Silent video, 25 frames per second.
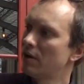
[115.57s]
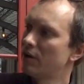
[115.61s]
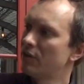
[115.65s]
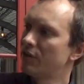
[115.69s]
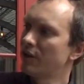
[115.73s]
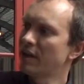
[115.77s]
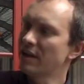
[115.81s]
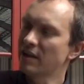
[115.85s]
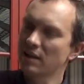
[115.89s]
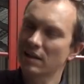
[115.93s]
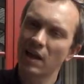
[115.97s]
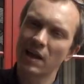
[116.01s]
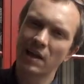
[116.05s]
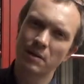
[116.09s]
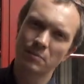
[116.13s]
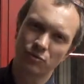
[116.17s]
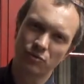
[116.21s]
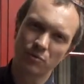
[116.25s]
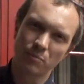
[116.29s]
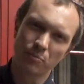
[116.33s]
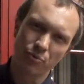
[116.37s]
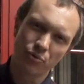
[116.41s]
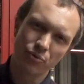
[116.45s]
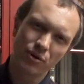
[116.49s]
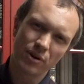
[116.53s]
They claim
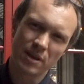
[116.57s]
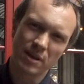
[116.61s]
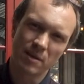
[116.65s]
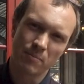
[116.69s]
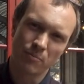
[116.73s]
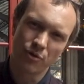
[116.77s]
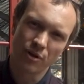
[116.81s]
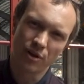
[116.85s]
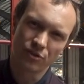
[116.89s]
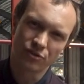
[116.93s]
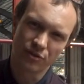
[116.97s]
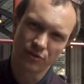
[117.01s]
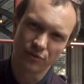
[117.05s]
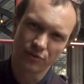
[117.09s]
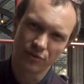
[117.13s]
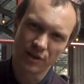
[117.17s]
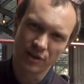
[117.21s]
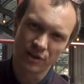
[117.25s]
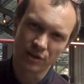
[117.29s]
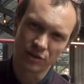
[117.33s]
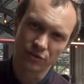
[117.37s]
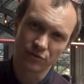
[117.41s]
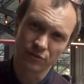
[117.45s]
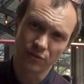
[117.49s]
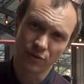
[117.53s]
some pretty impressive
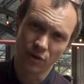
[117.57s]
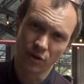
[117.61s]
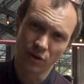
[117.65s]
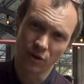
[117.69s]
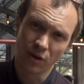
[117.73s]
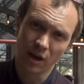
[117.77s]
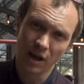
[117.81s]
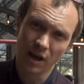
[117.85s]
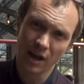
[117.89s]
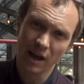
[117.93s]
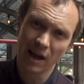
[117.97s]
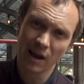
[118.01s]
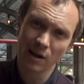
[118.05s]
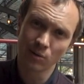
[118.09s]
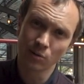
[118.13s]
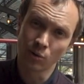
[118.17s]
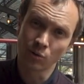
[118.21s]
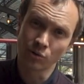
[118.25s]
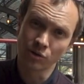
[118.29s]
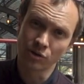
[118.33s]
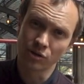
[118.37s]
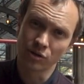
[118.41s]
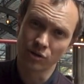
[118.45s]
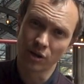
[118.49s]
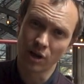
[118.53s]
things for how
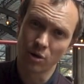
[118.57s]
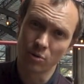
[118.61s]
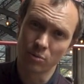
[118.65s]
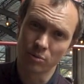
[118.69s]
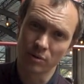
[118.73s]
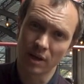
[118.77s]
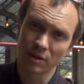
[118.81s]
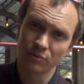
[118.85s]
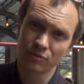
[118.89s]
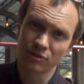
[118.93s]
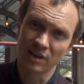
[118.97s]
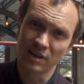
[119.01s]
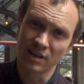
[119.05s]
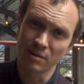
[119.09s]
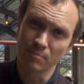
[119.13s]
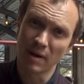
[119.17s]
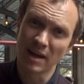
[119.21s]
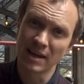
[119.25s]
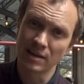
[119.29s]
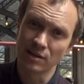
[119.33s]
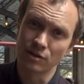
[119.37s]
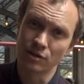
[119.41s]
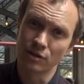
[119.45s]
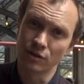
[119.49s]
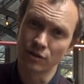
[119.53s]
long you can go without any
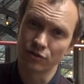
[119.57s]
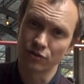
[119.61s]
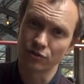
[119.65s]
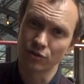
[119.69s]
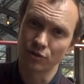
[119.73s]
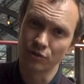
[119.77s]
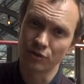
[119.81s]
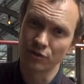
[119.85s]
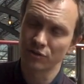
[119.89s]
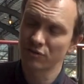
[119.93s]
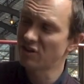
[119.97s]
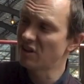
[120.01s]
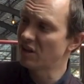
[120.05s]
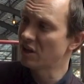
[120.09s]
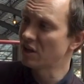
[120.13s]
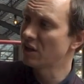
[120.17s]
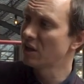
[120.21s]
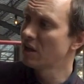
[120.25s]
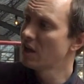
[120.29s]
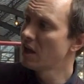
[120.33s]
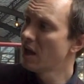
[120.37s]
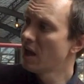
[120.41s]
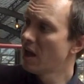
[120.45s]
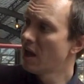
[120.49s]
maintenance on this thing.